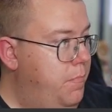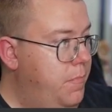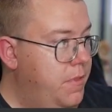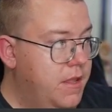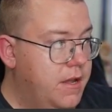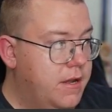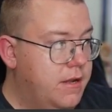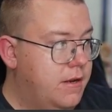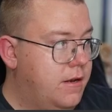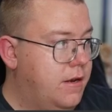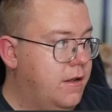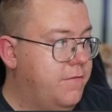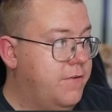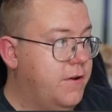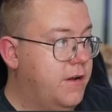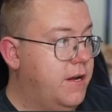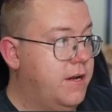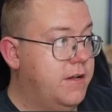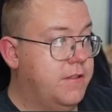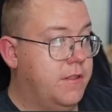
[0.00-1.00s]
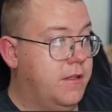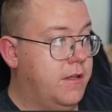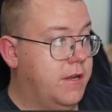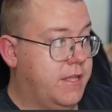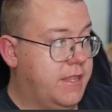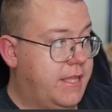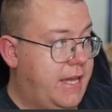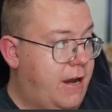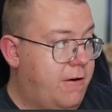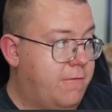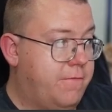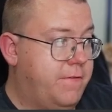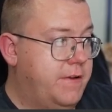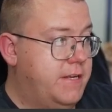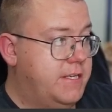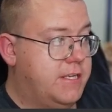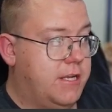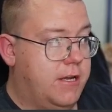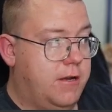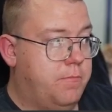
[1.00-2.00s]
Love her, the outfits,
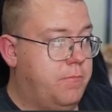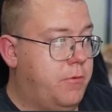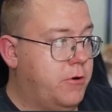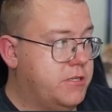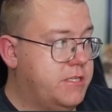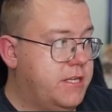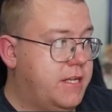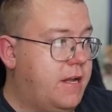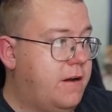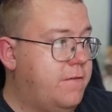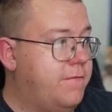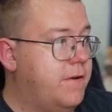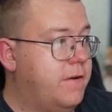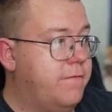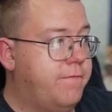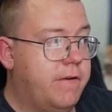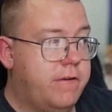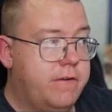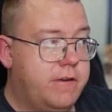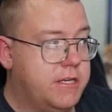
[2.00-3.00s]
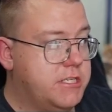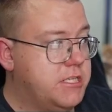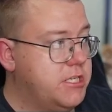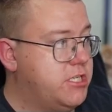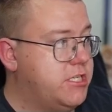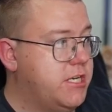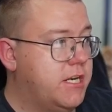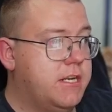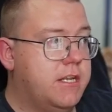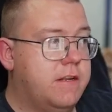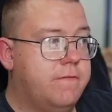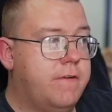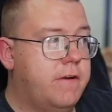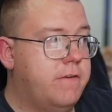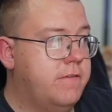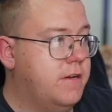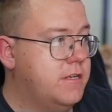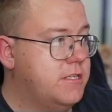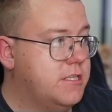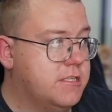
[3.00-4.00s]
her box down outfit, very nicely shaded, very
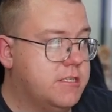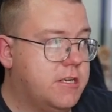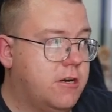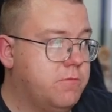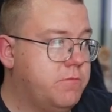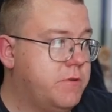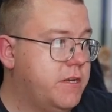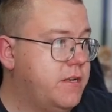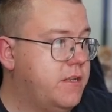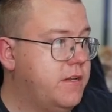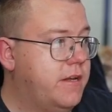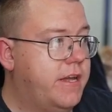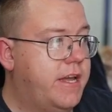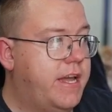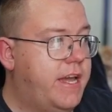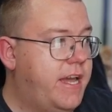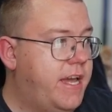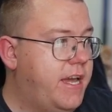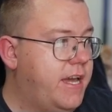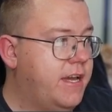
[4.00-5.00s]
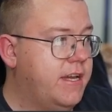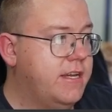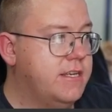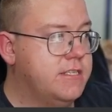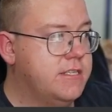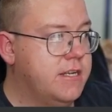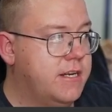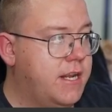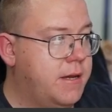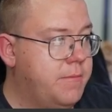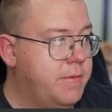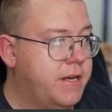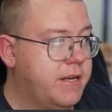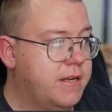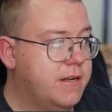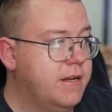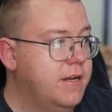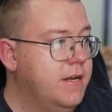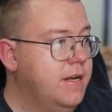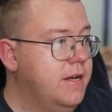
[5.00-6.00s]
nicely sculpted. Hair is dynamic.
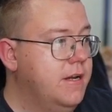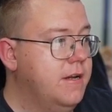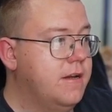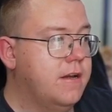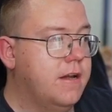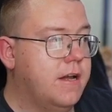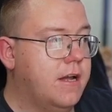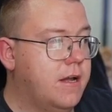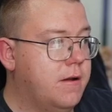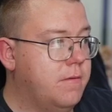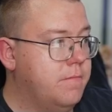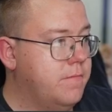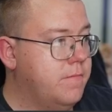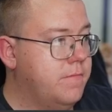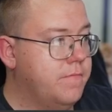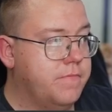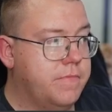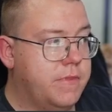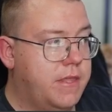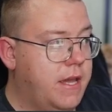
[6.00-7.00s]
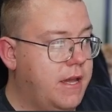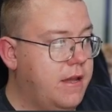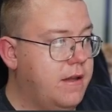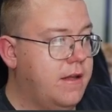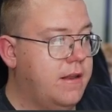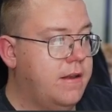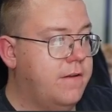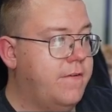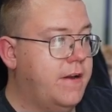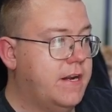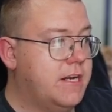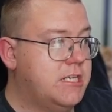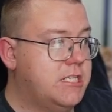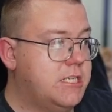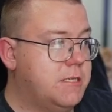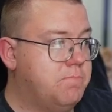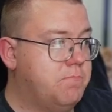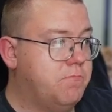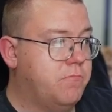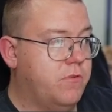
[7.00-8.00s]
Yeah, and the fact that she's
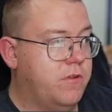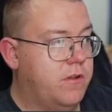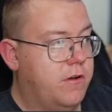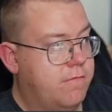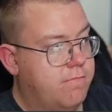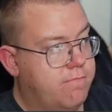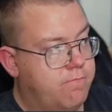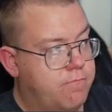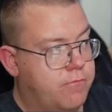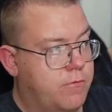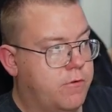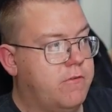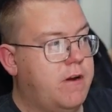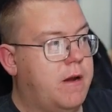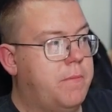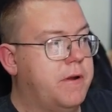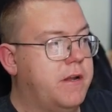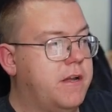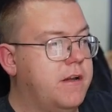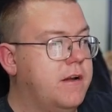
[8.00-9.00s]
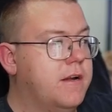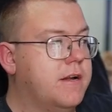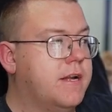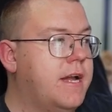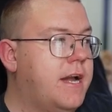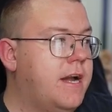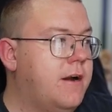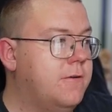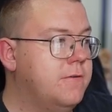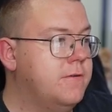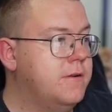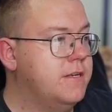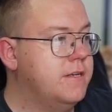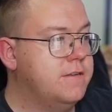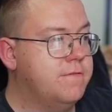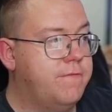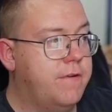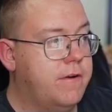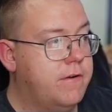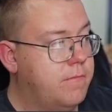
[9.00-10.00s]
grabbing her gown is
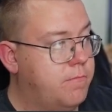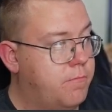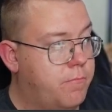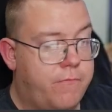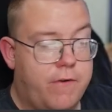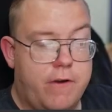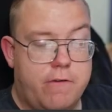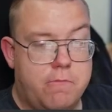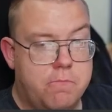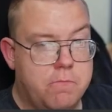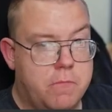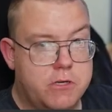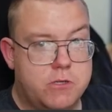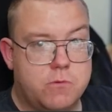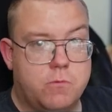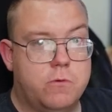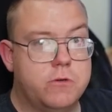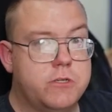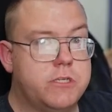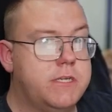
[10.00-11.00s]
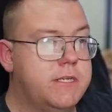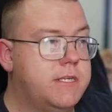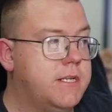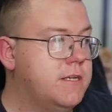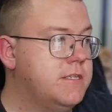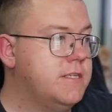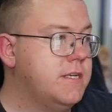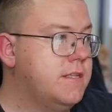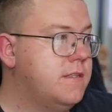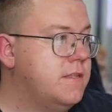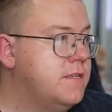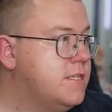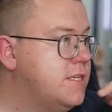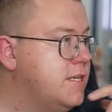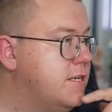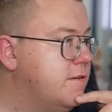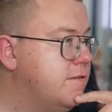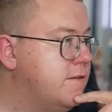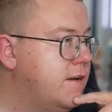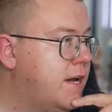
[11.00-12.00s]
very much what she does in
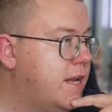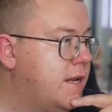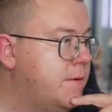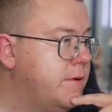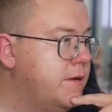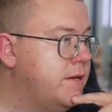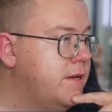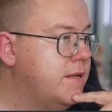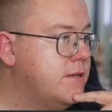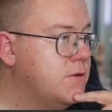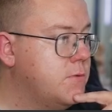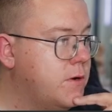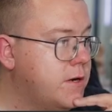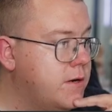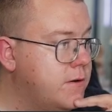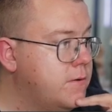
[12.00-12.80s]
the anime as well.